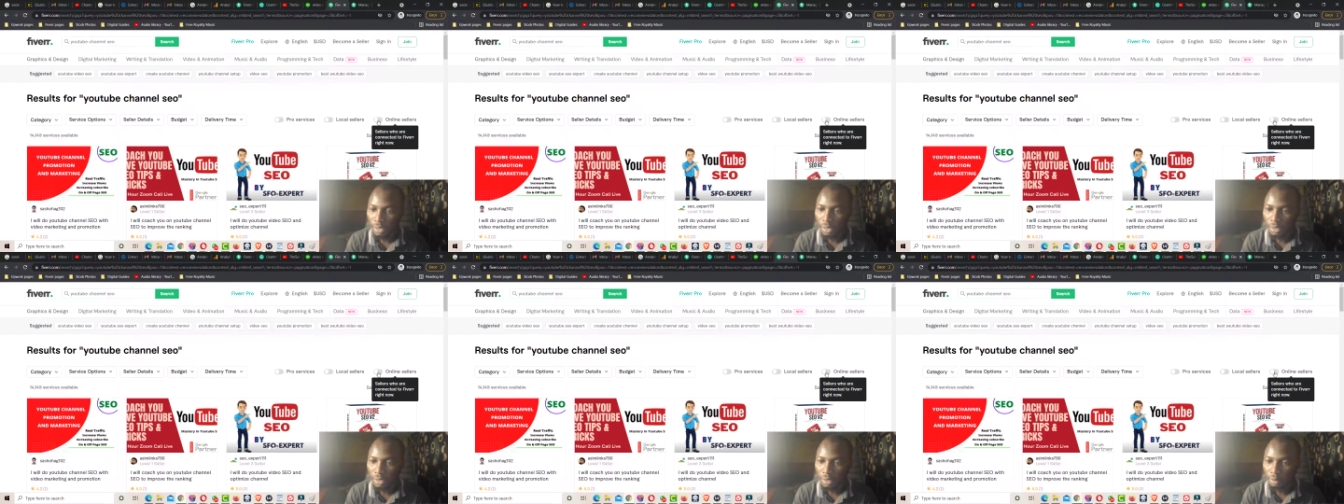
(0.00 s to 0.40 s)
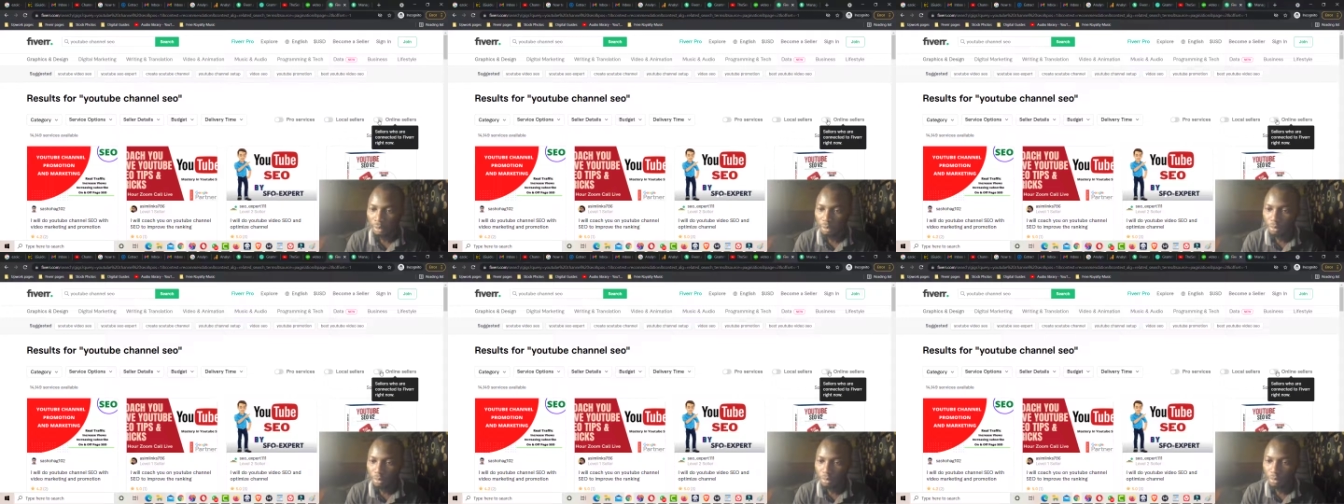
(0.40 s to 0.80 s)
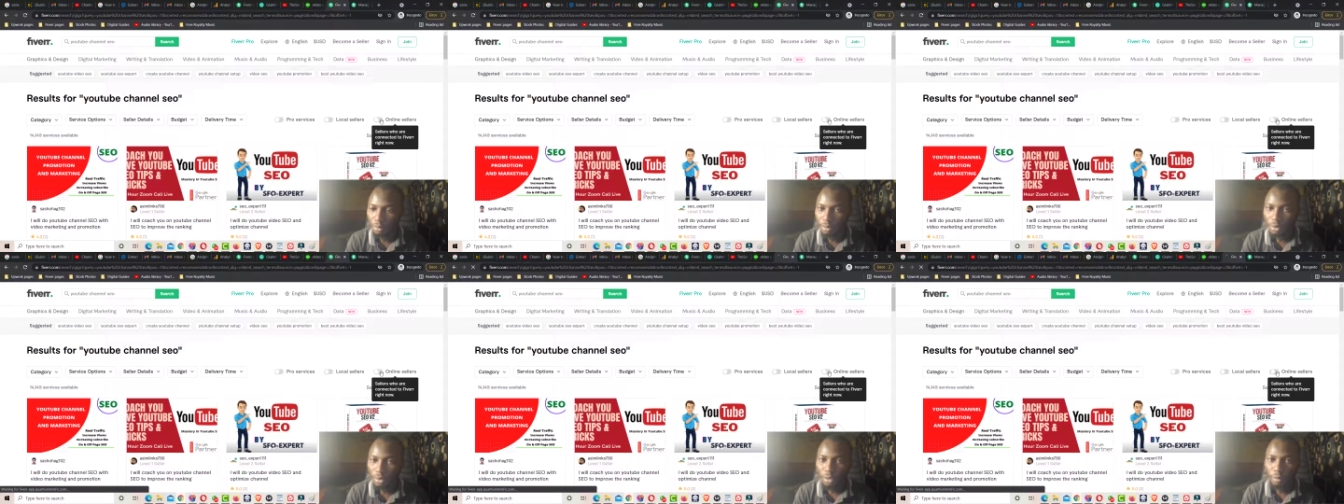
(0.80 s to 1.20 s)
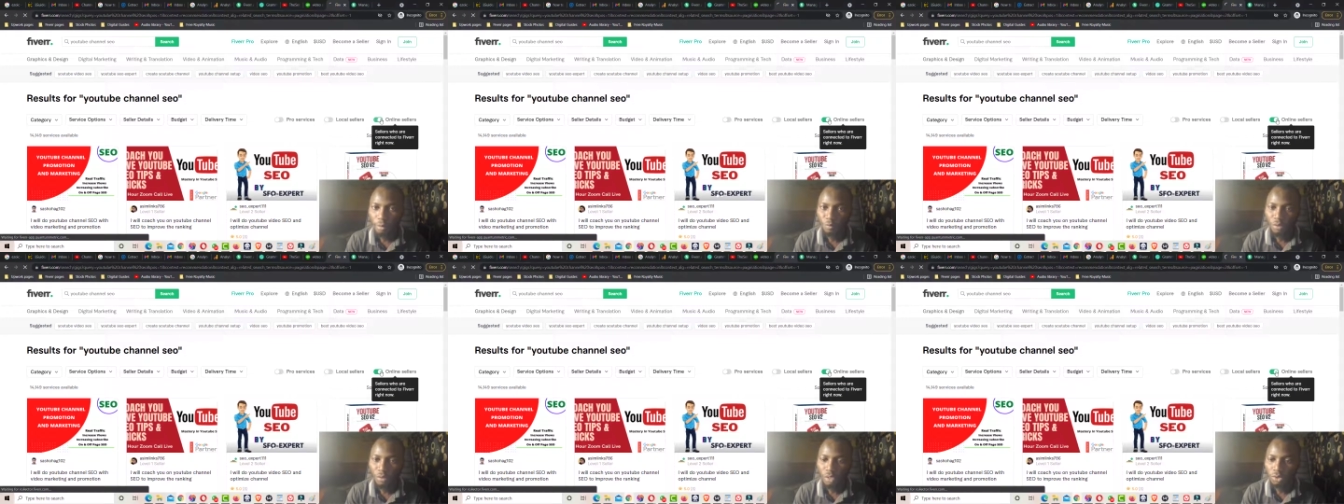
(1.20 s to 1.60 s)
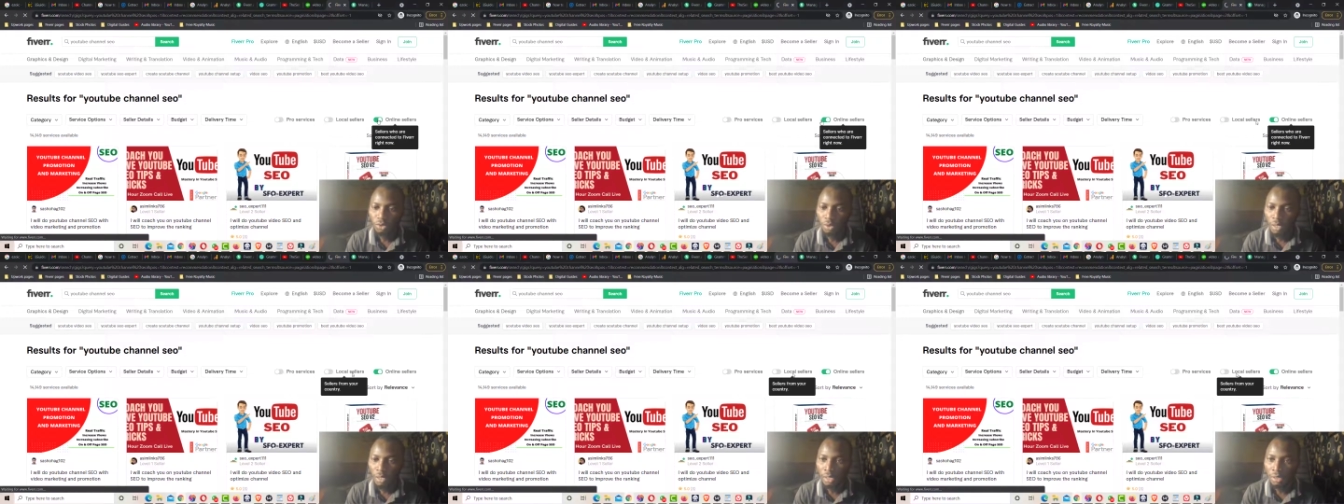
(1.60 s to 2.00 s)
Yeah, let me filter to
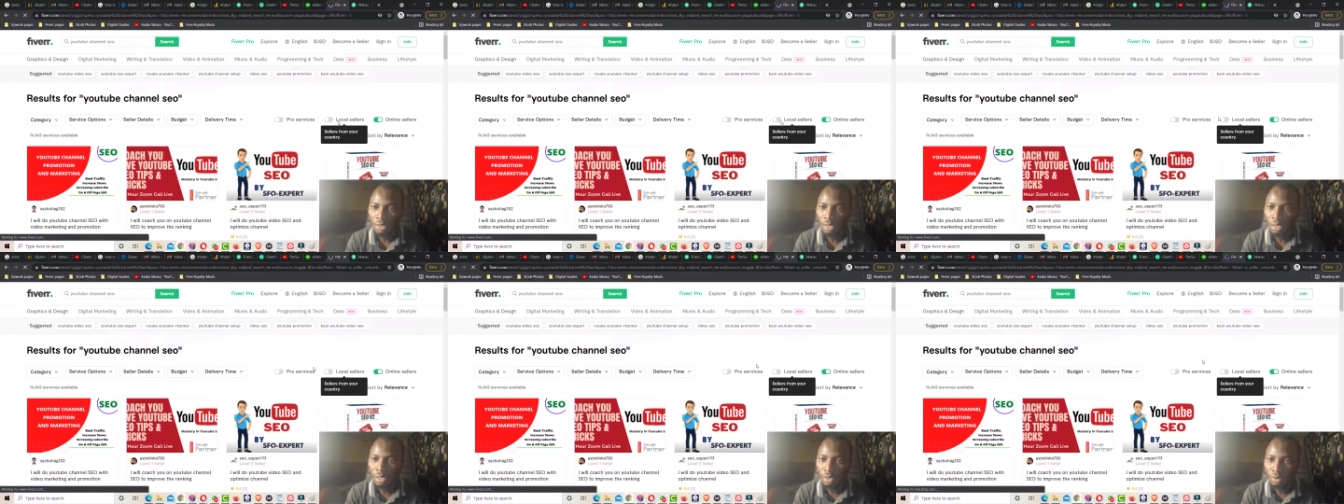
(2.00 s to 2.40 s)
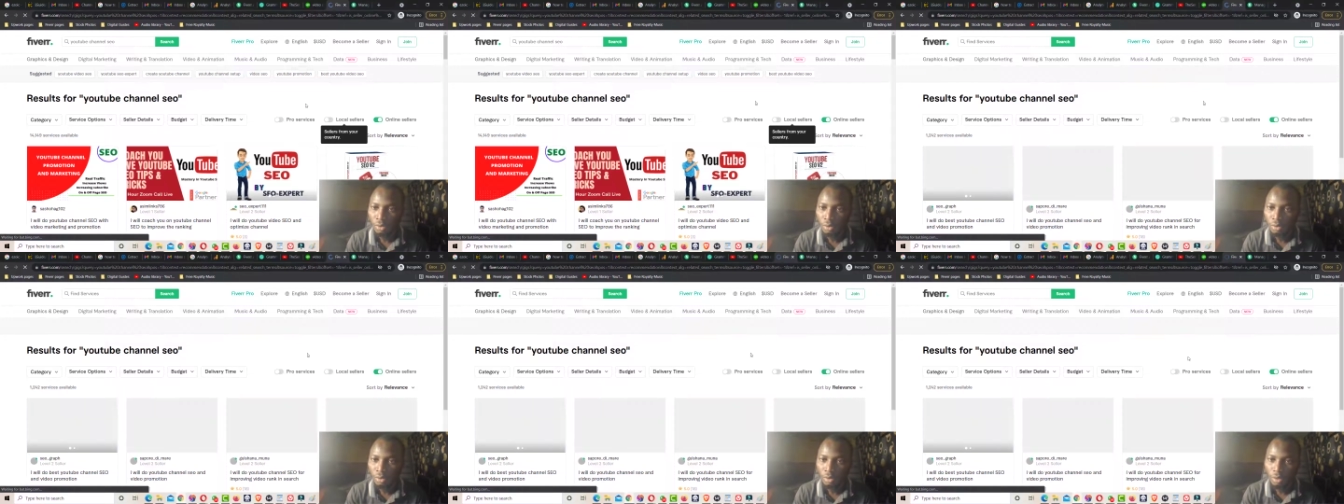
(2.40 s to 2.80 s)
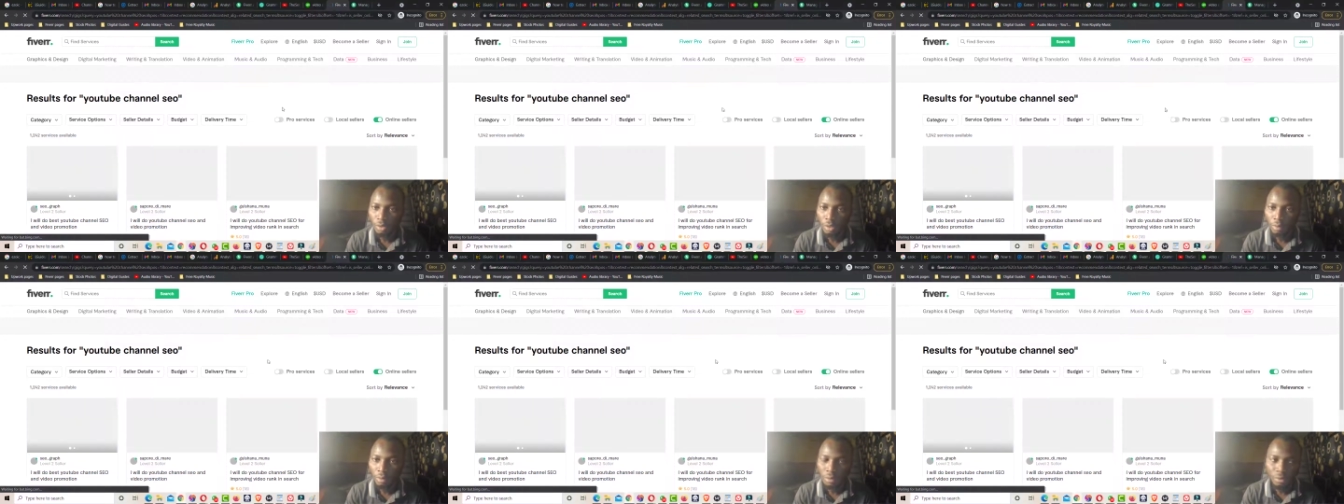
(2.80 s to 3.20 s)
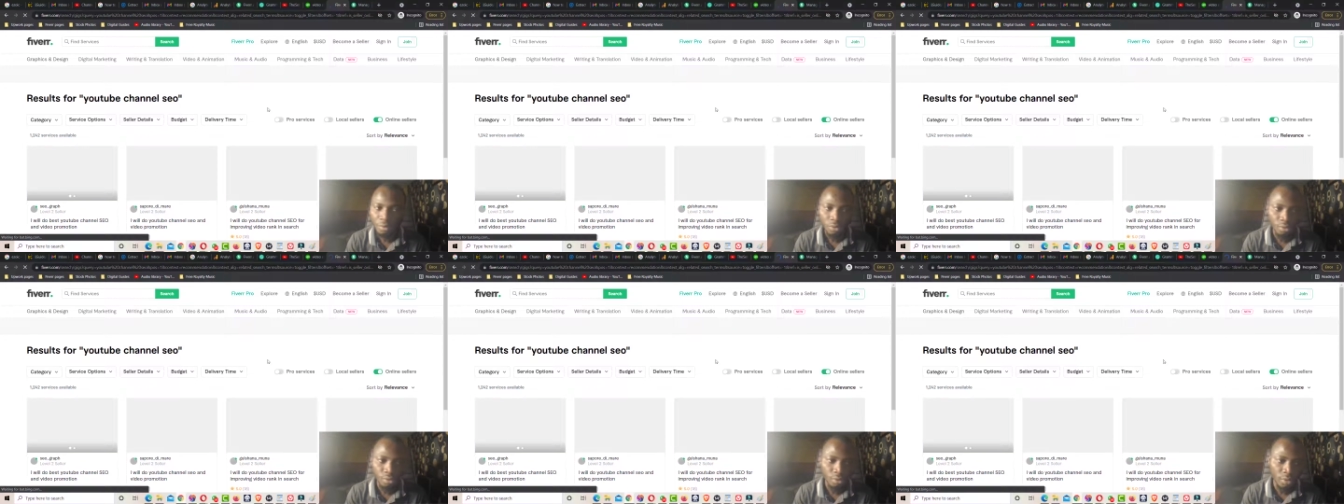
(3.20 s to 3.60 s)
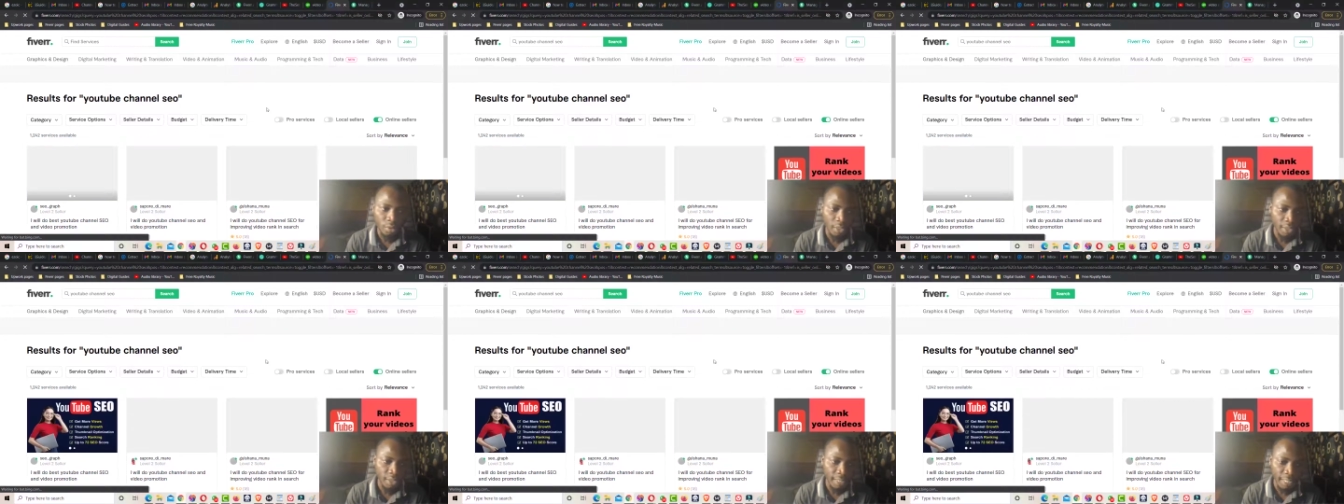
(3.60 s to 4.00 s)
online seller, so I'll be able to get
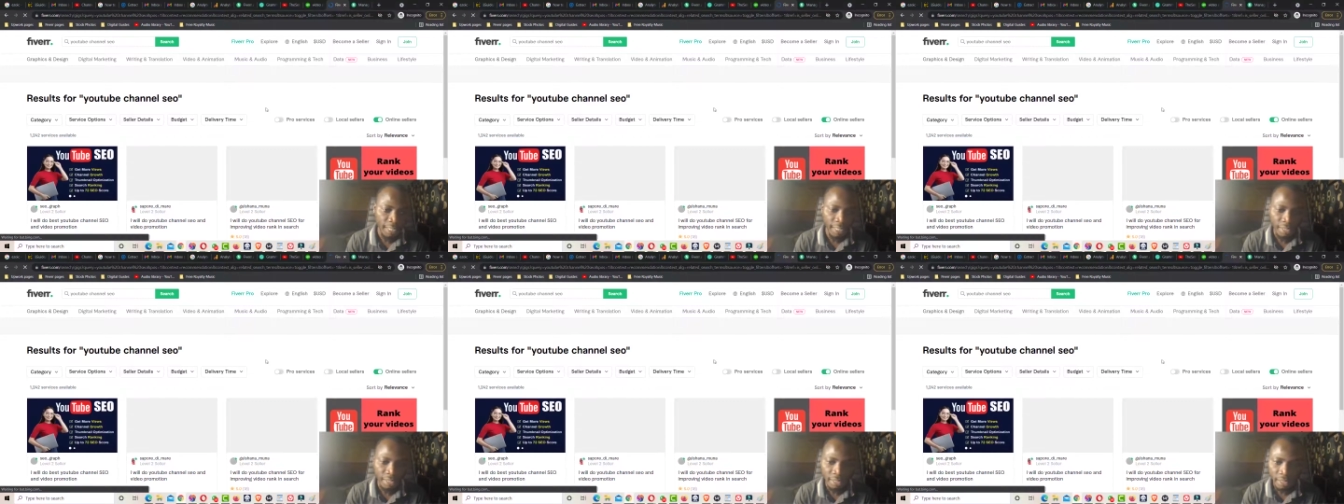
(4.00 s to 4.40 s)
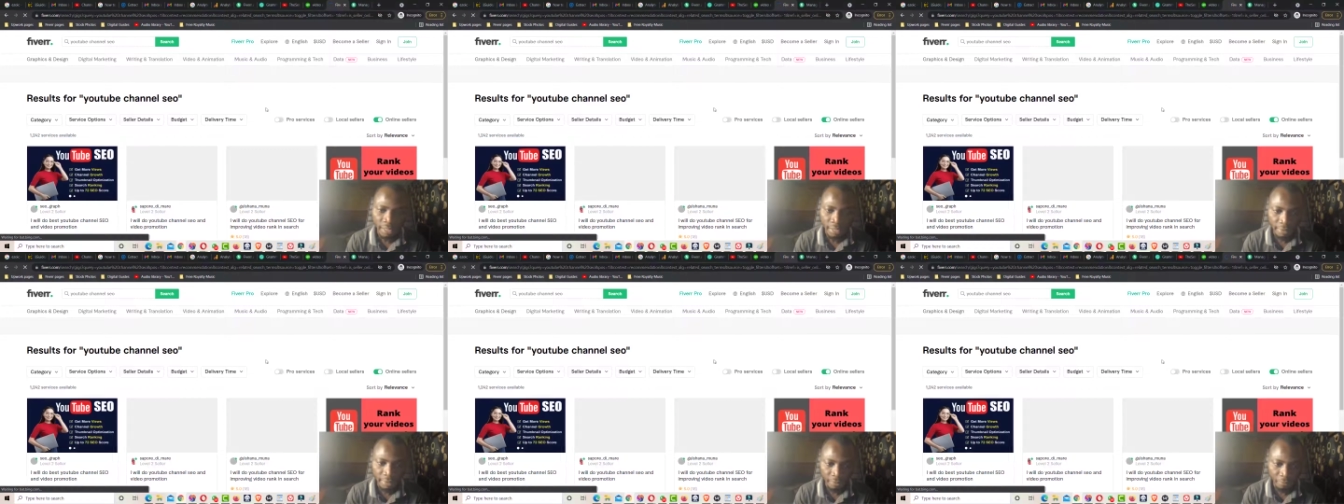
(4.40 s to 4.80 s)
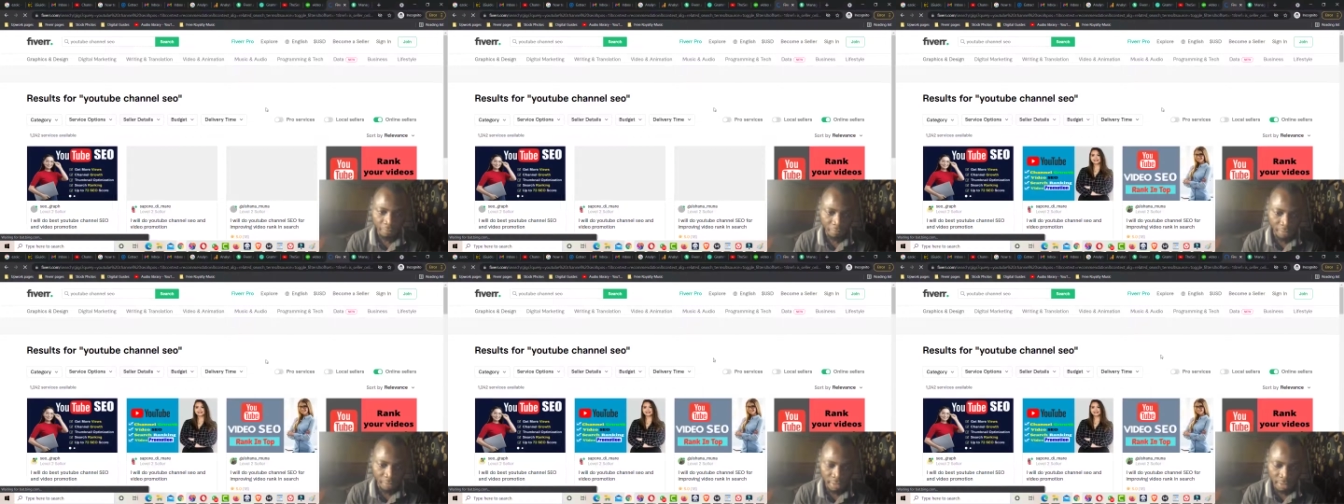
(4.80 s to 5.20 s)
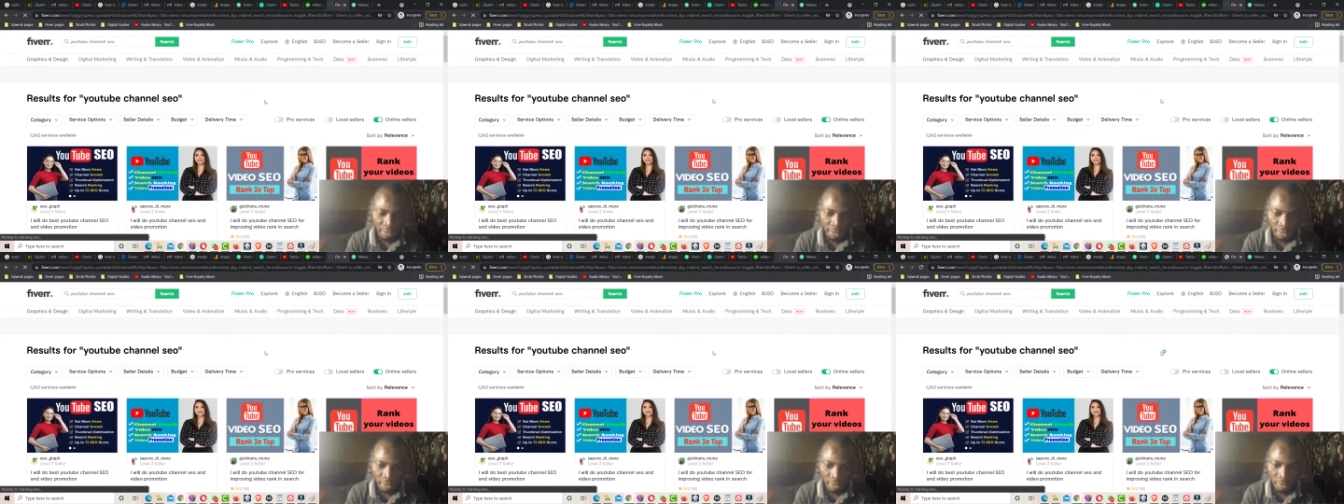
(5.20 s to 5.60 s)
the idea if my gig is